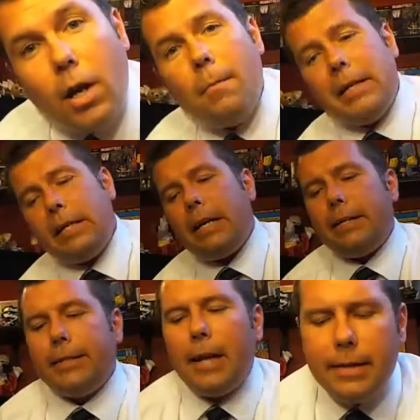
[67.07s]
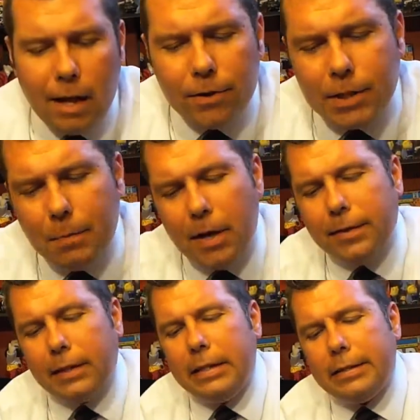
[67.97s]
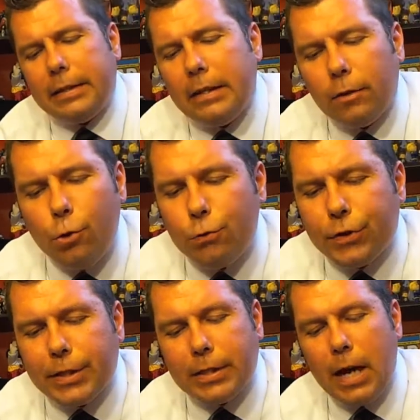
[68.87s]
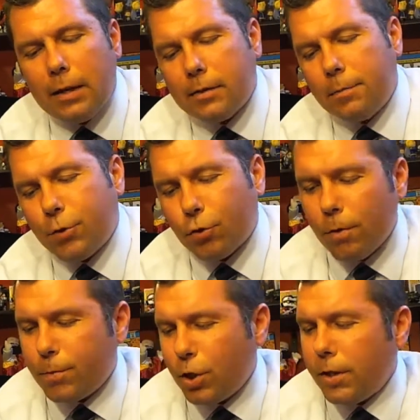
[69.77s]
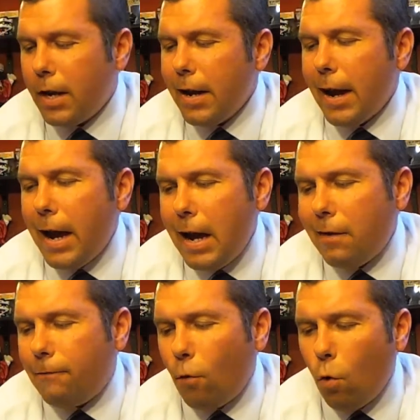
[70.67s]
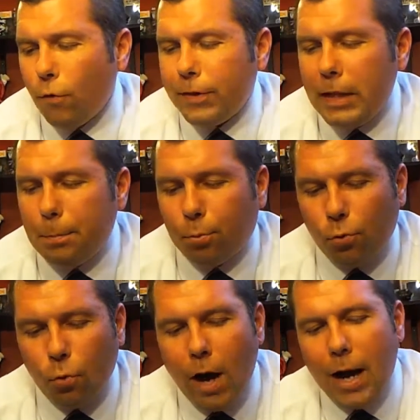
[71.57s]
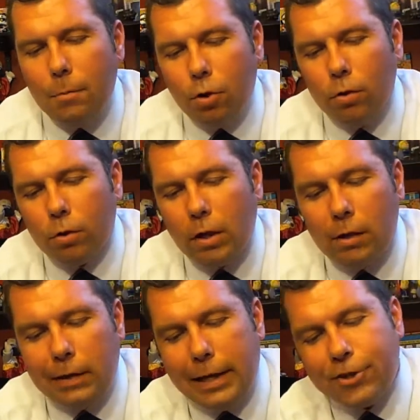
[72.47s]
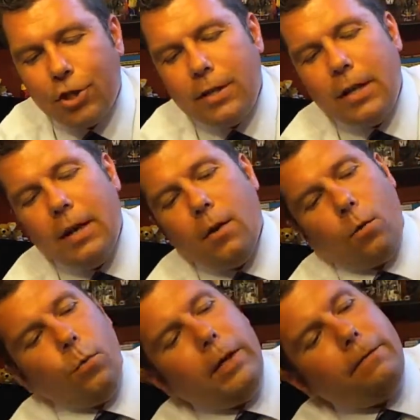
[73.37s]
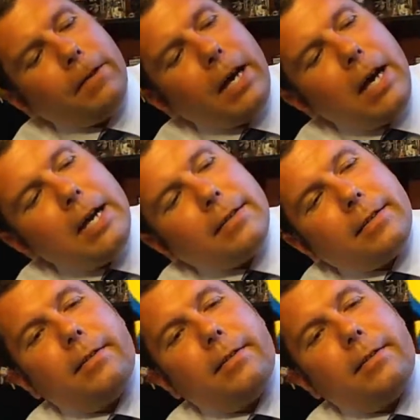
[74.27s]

coming in at $10 a month is the Loot Sock subscription. And for the Primal Collection, we've got